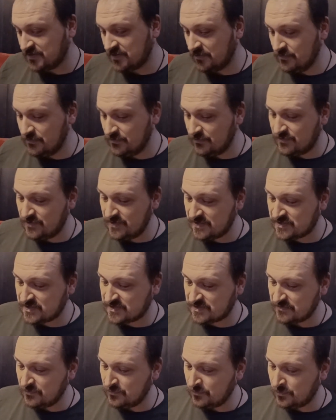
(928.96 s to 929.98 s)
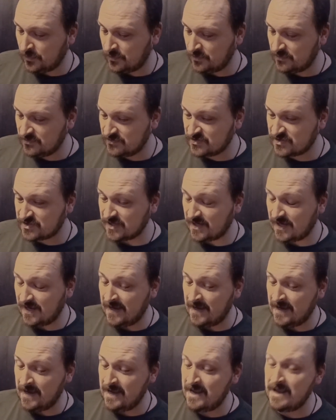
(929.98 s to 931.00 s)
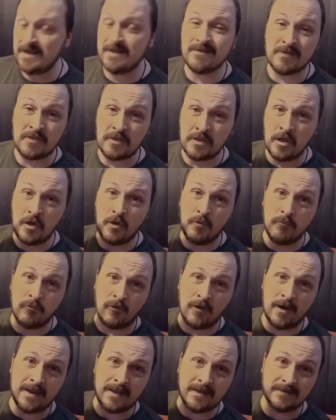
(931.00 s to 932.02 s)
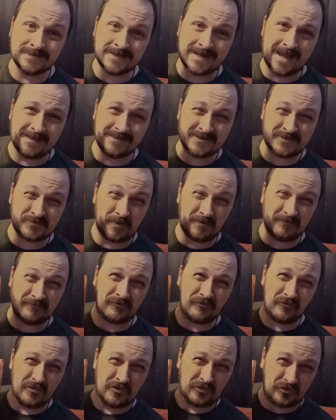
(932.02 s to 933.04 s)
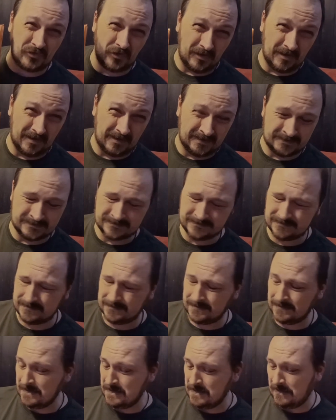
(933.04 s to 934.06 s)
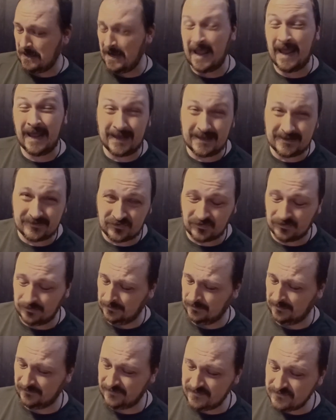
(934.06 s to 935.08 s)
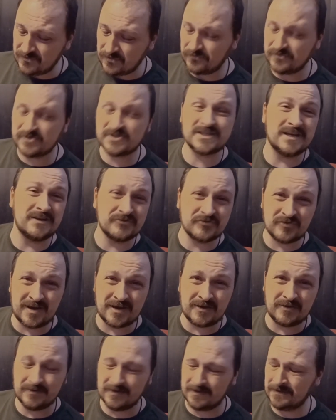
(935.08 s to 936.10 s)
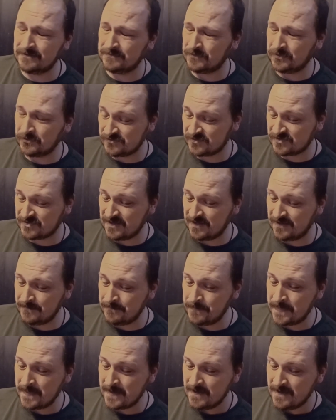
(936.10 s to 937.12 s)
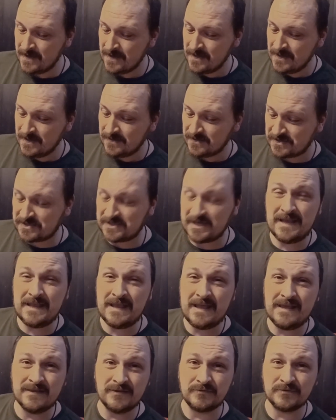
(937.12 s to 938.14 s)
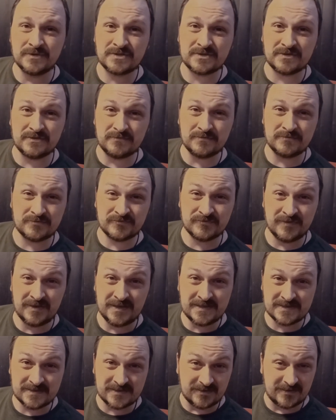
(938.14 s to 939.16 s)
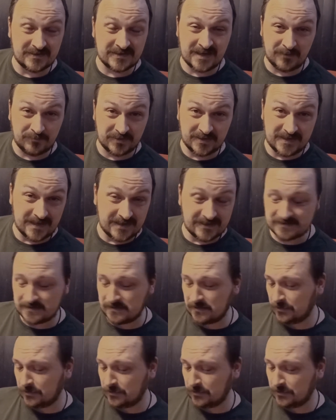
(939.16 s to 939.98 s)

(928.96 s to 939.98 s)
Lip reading: this was a no-brainer to get this one for $1. I had to. I've even got the soundtrack on CD that was released a couple of years ago,